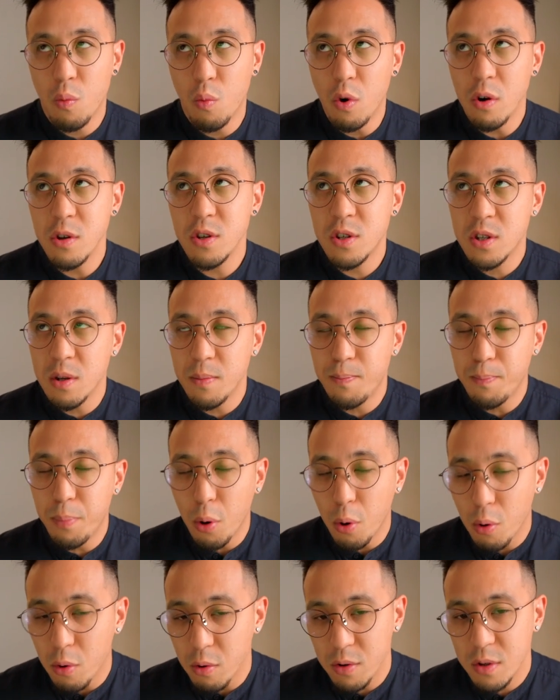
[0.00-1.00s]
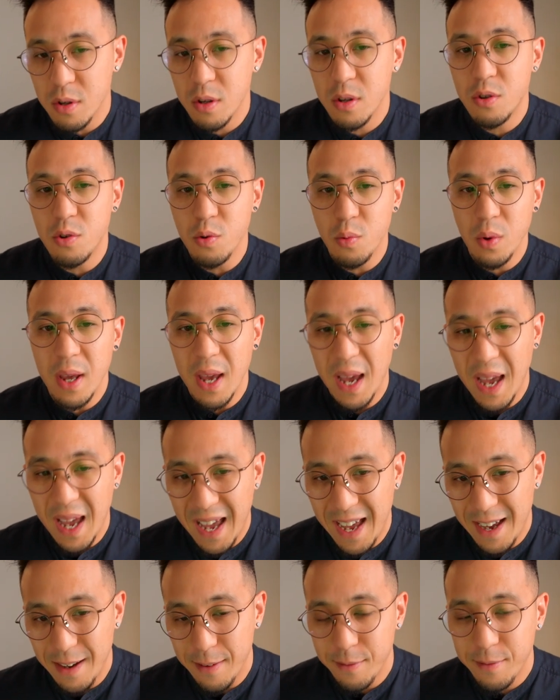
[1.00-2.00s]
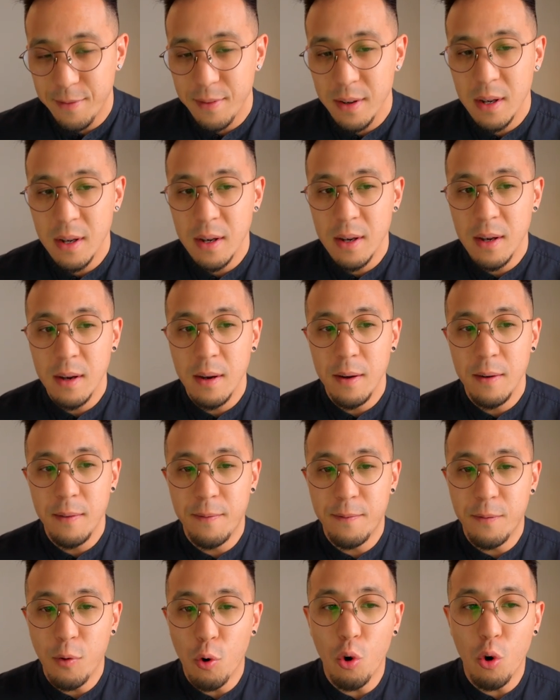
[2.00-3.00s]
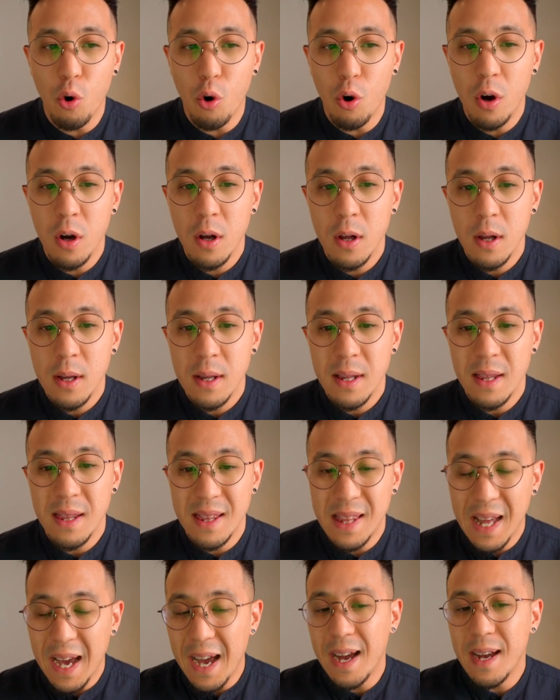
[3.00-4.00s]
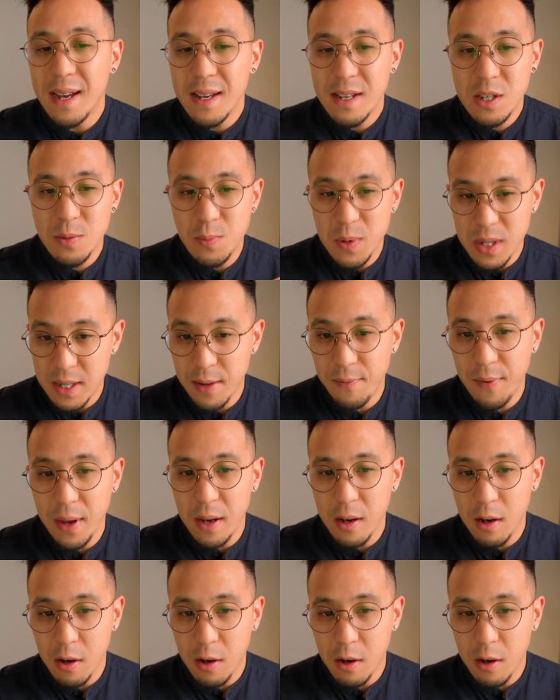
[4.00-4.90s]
what support do we have for that specific